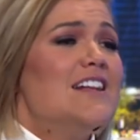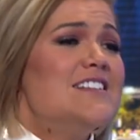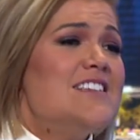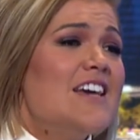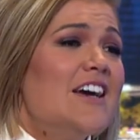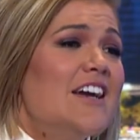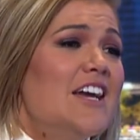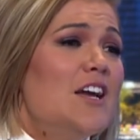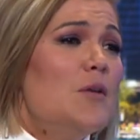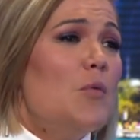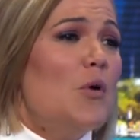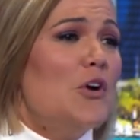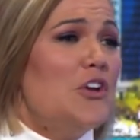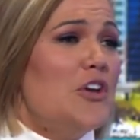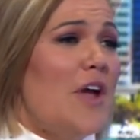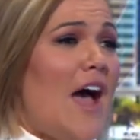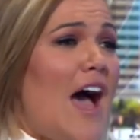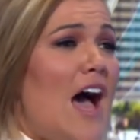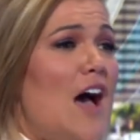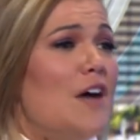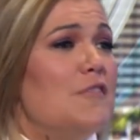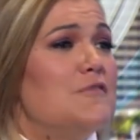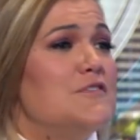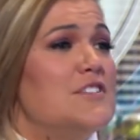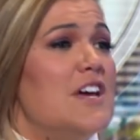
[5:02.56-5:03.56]
of Australia. I tell you what you
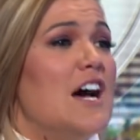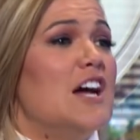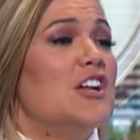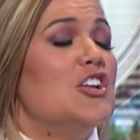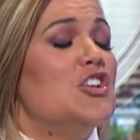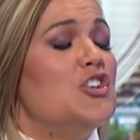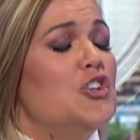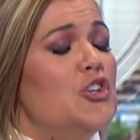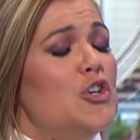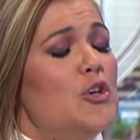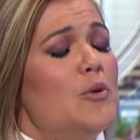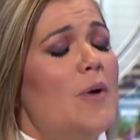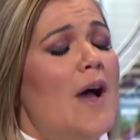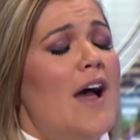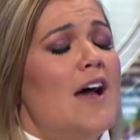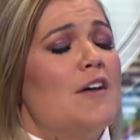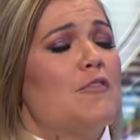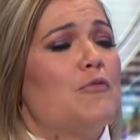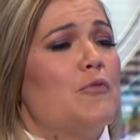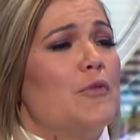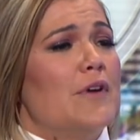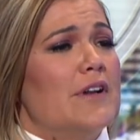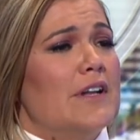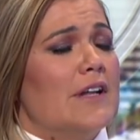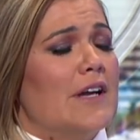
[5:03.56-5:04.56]
have done. You
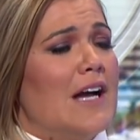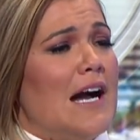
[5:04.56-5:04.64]
have written a